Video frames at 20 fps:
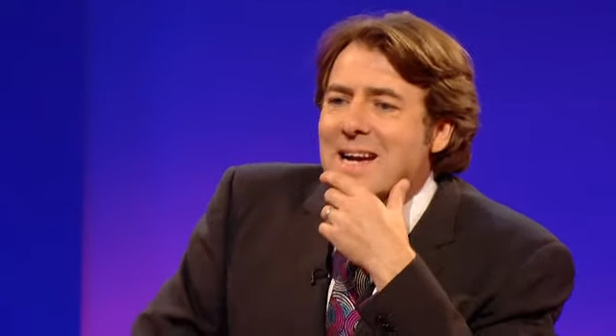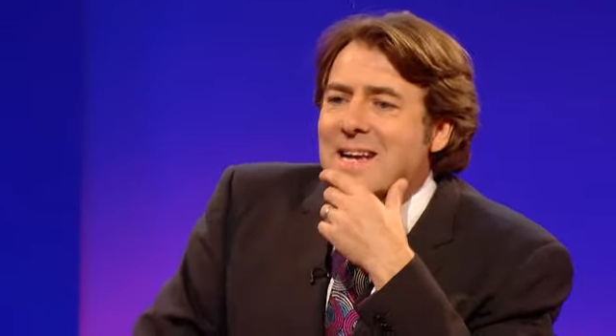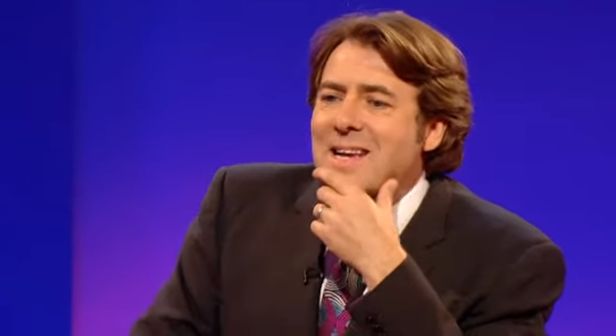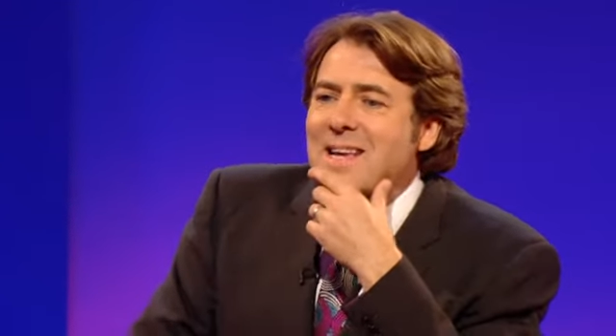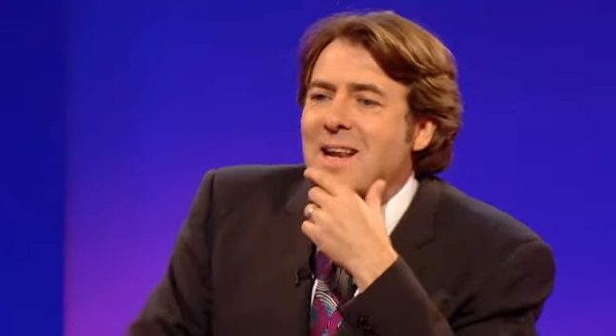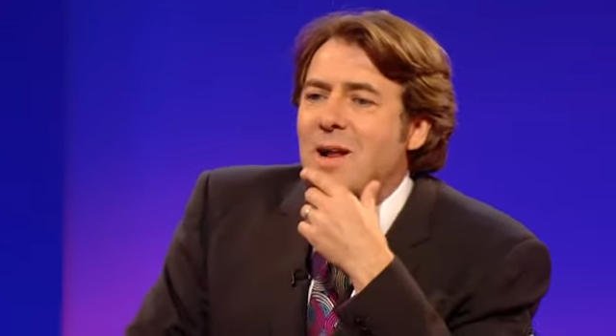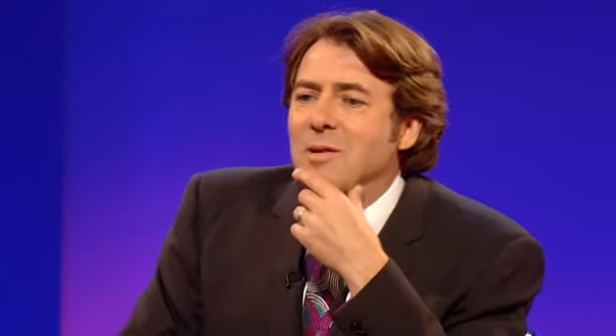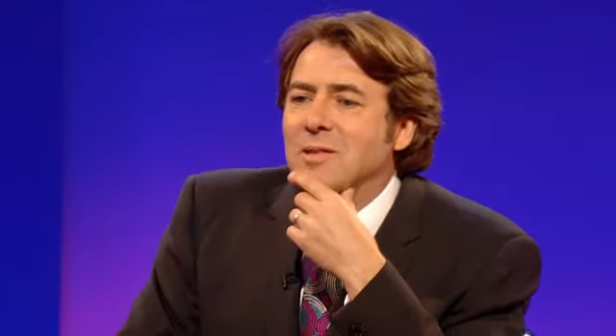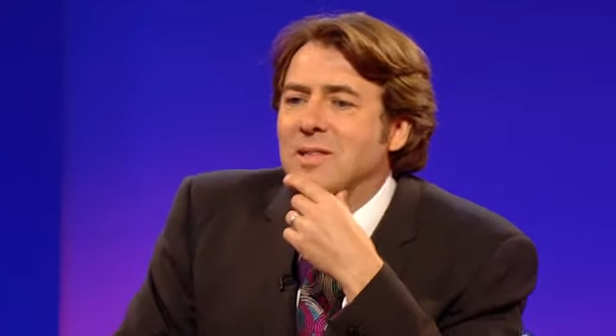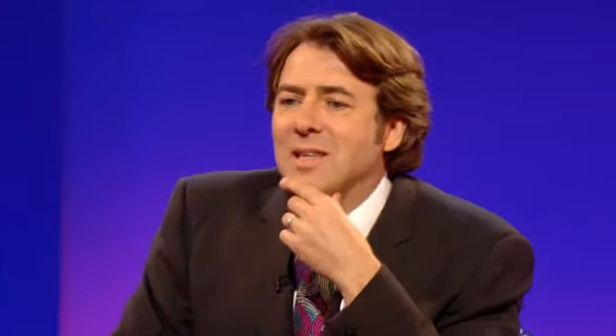
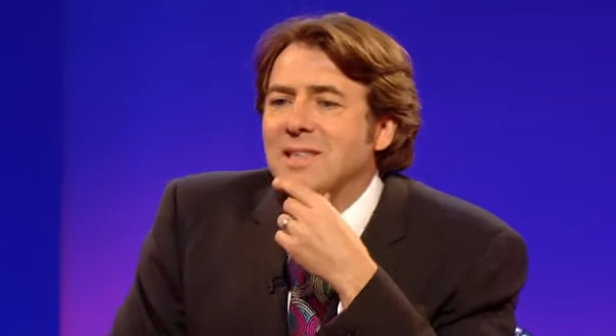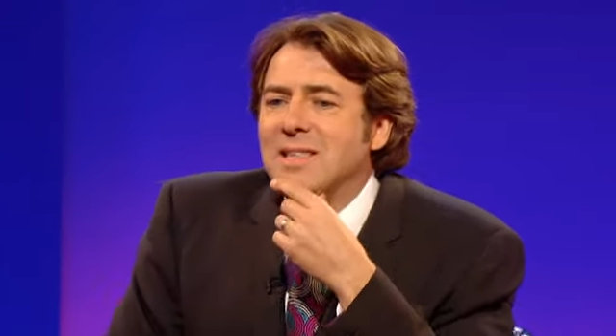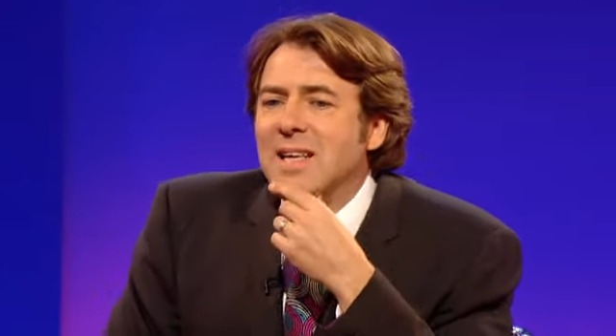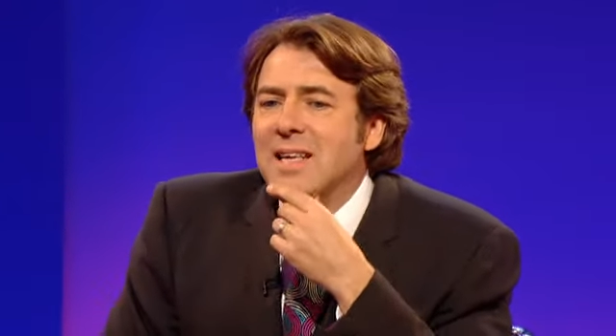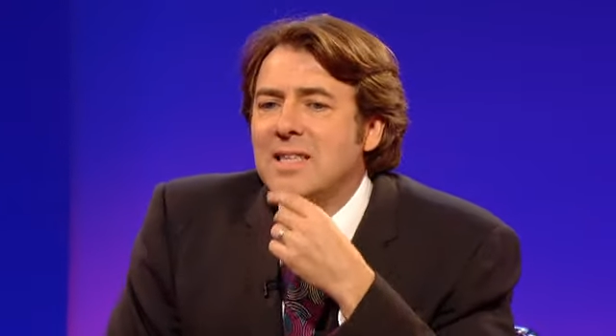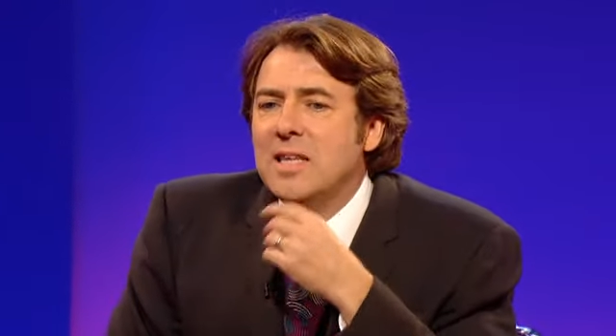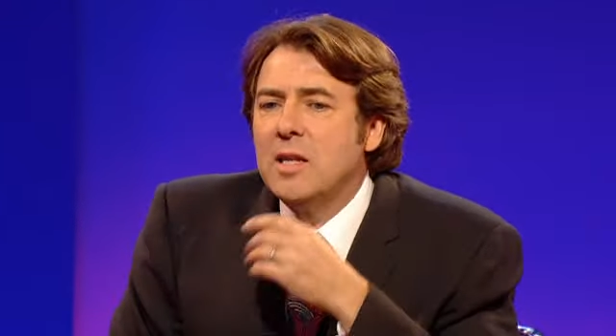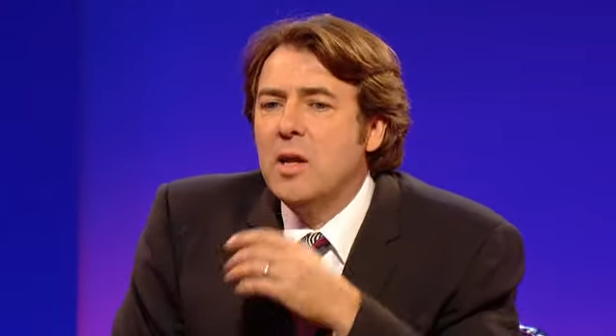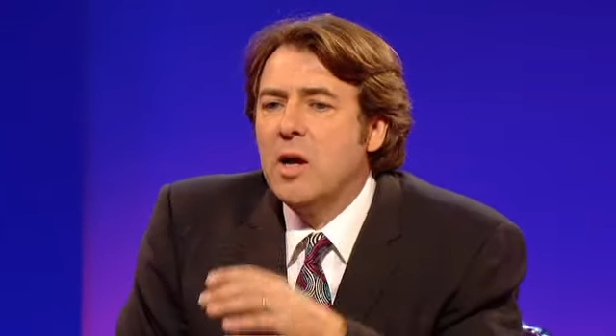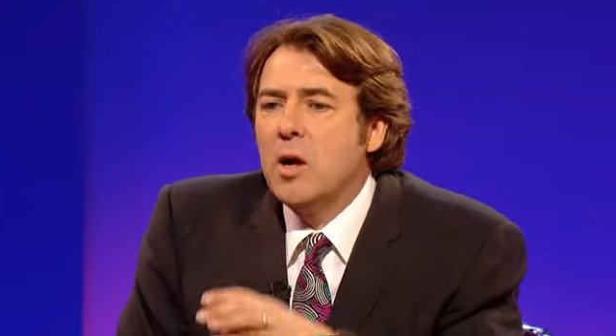you know, say, say
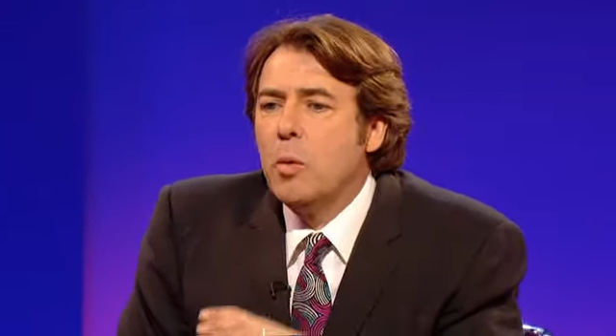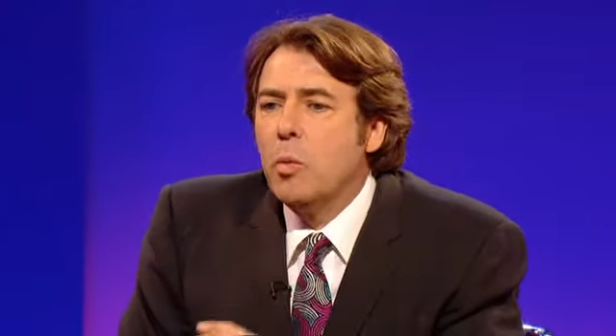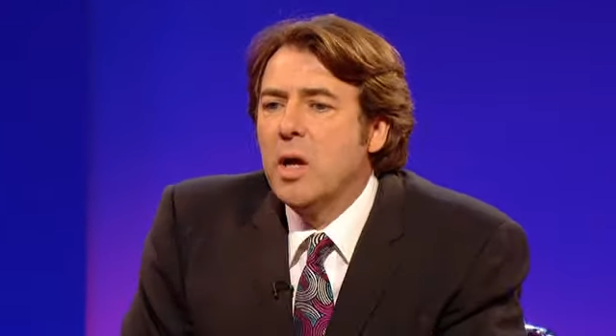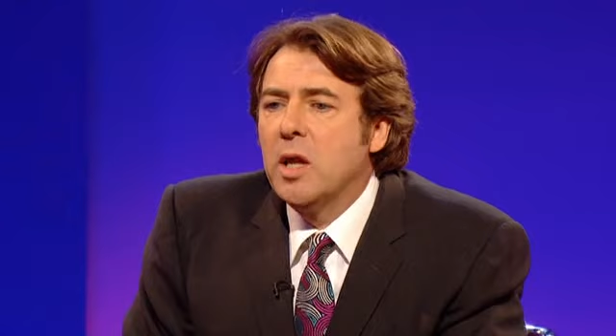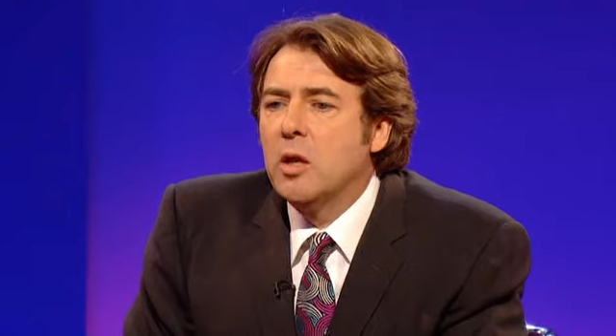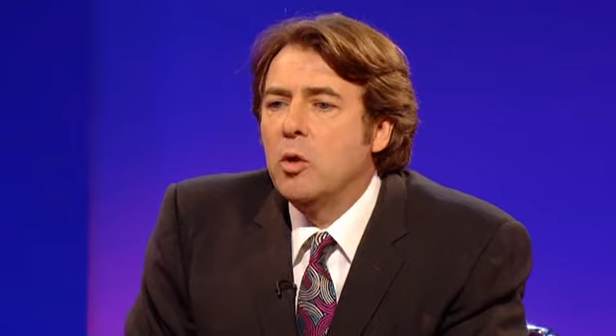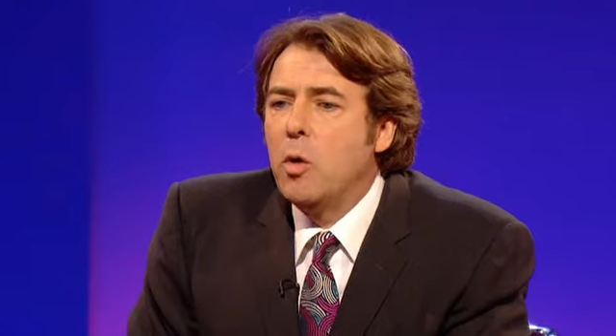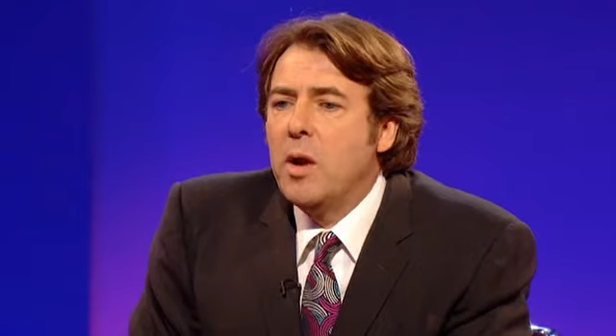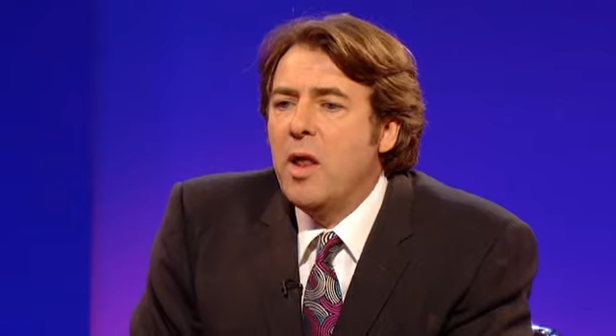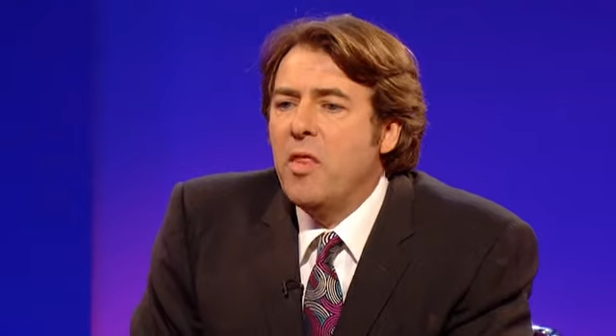you said, okay, we're
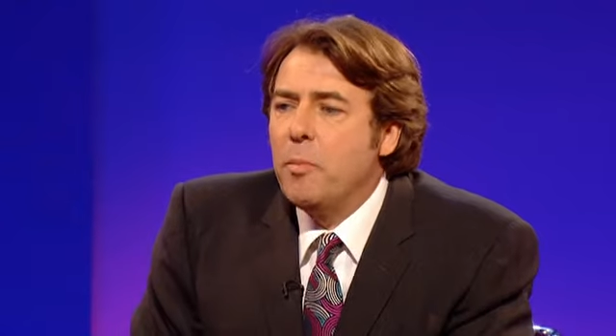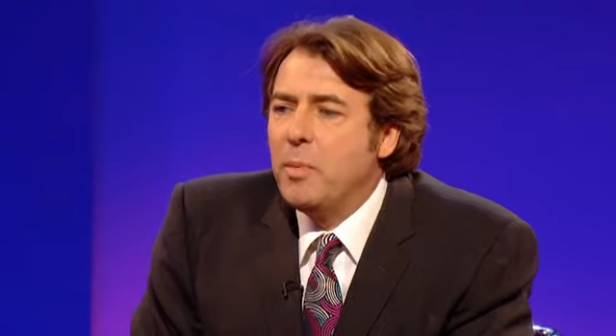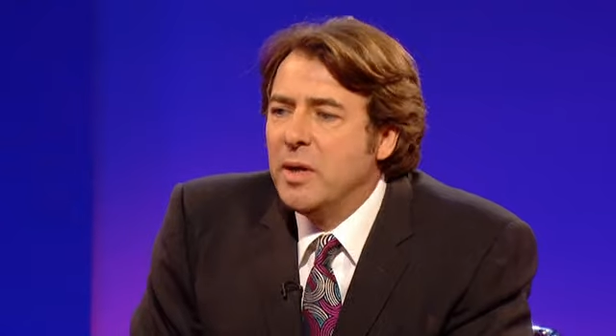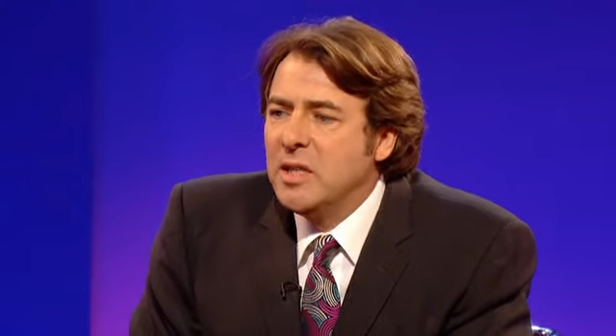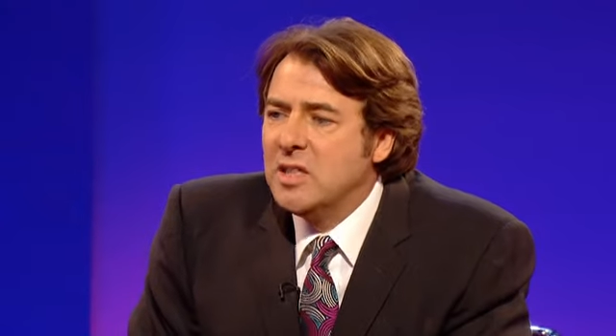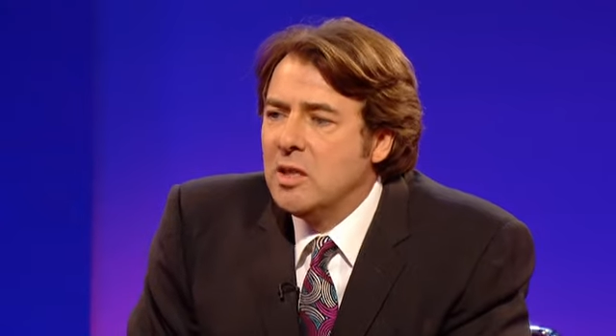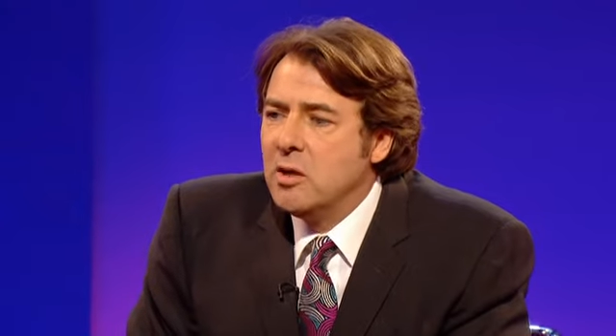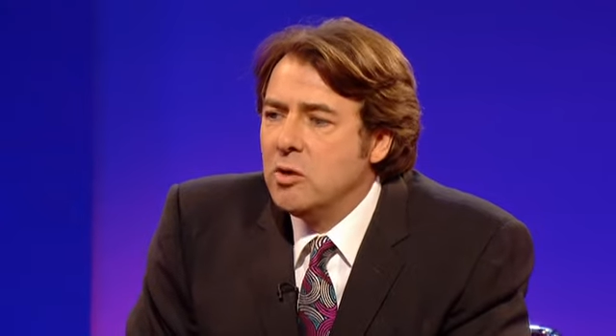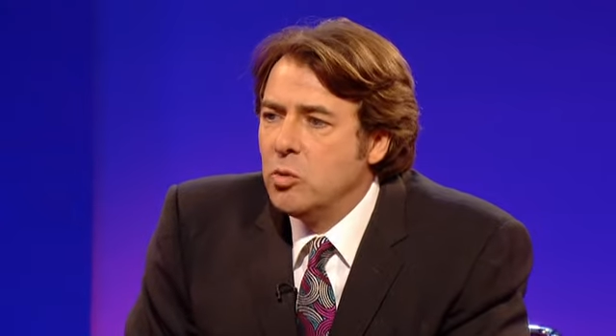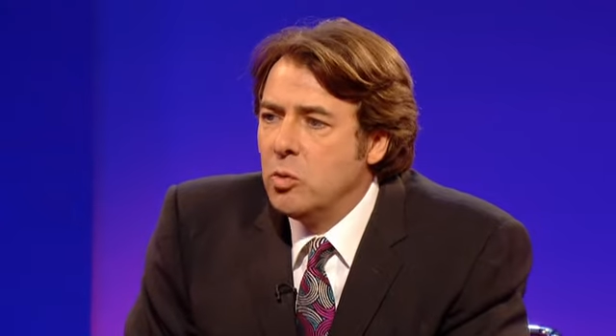going to do another big
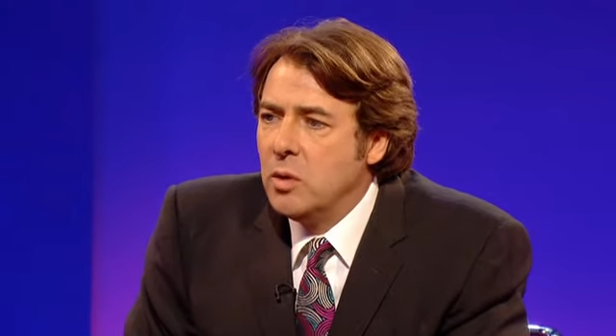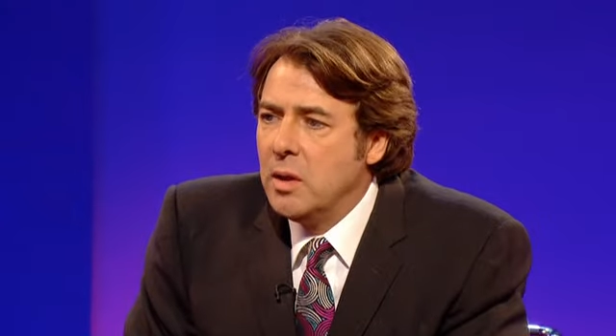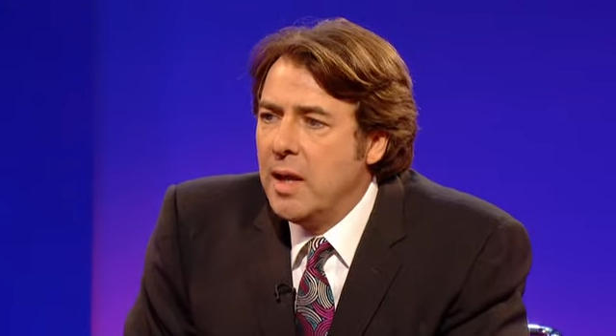series with